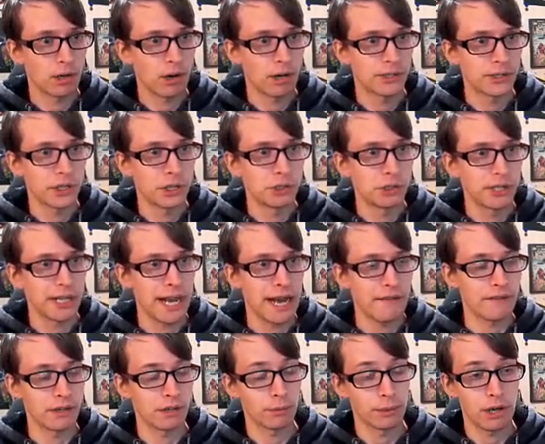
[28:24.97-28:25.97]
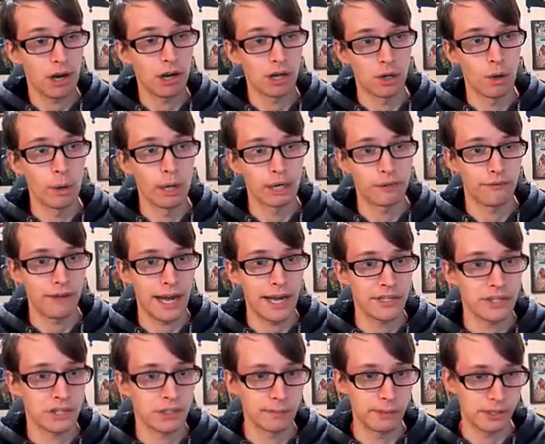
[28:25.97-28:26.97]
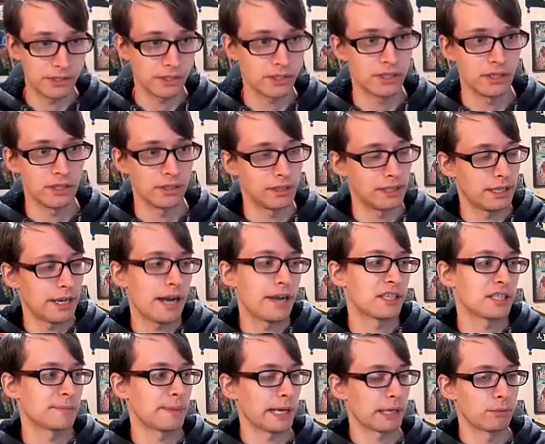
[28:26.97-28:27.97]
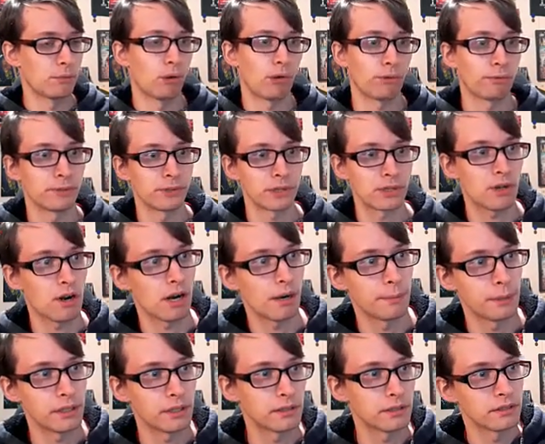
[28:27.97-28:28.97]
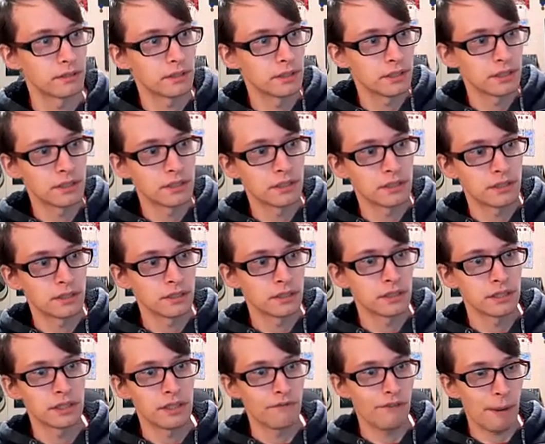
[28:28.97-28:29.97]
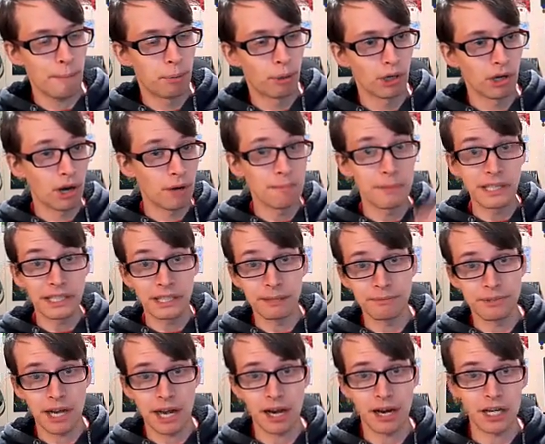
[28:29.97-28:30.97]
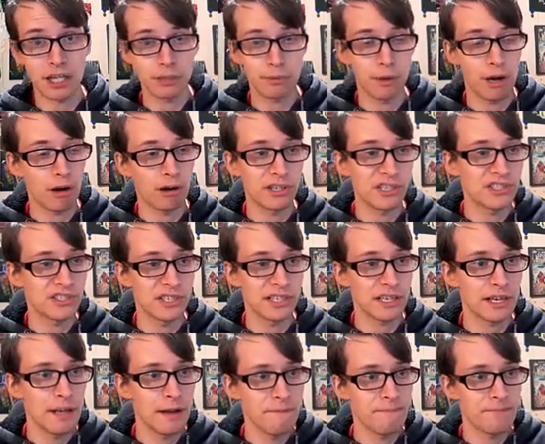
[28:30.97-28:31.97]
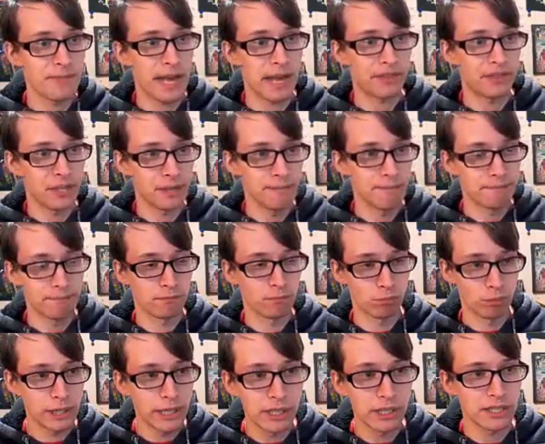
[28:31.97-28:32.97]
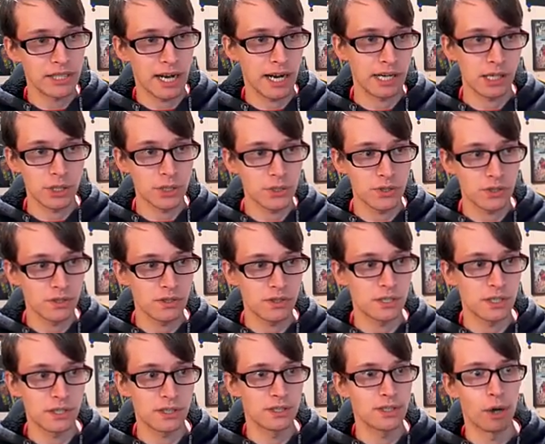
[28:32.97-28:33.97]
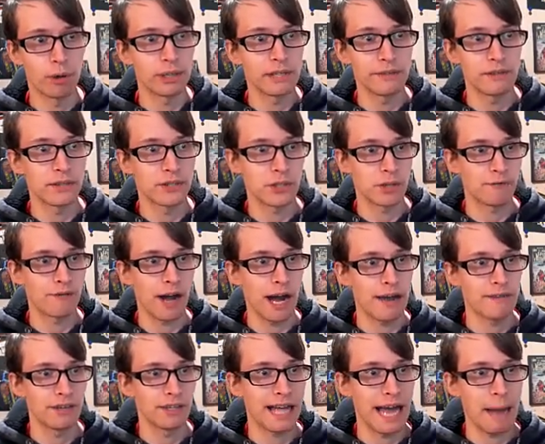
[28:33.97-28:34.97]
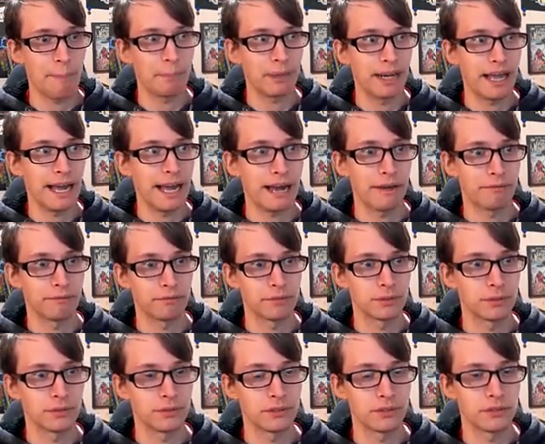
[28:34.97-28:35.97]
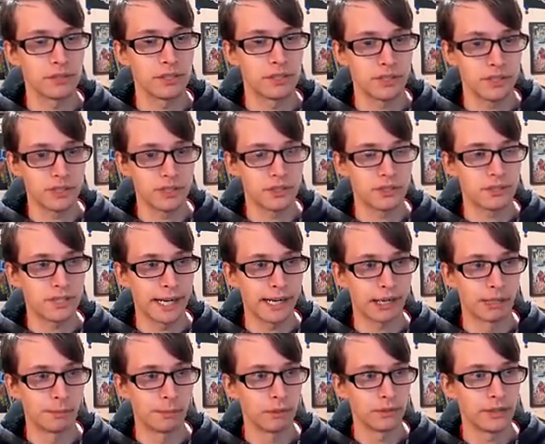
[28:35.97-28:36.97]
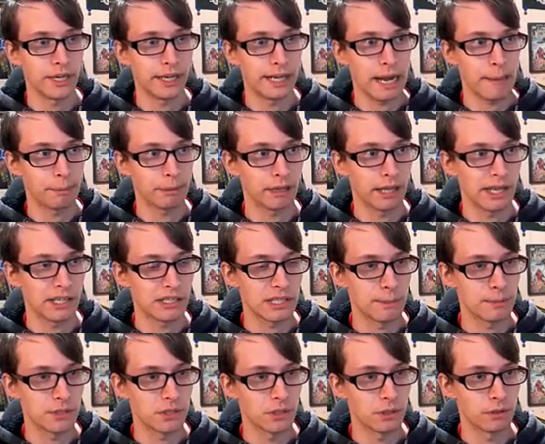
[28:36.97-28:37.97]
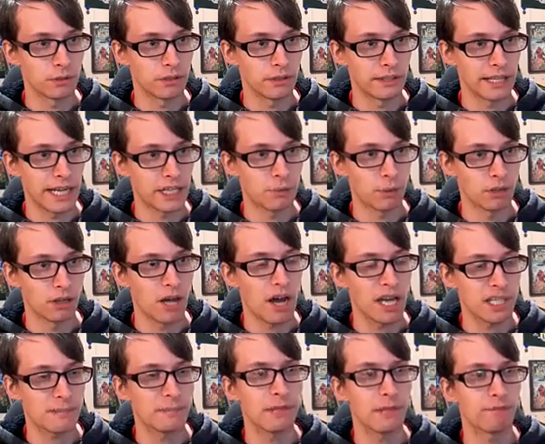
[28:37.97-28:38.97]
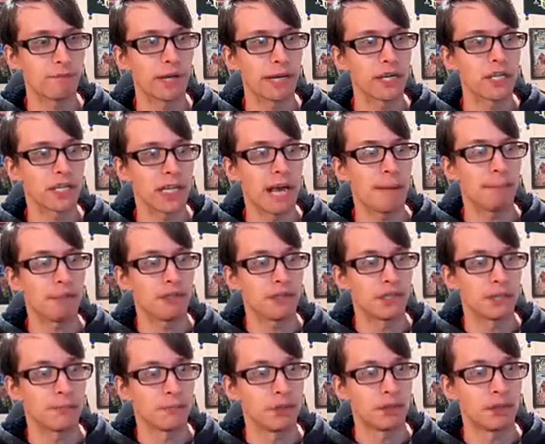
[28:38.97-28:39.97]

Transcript: cars I usually have here. We are going faster, but still, you know, I expect more from this car. But if I put on medium tires, we already see that them rear tires don't even survive a lap and a half. It's just terrible. That happened last episode. And that's what lost me the freaking championship.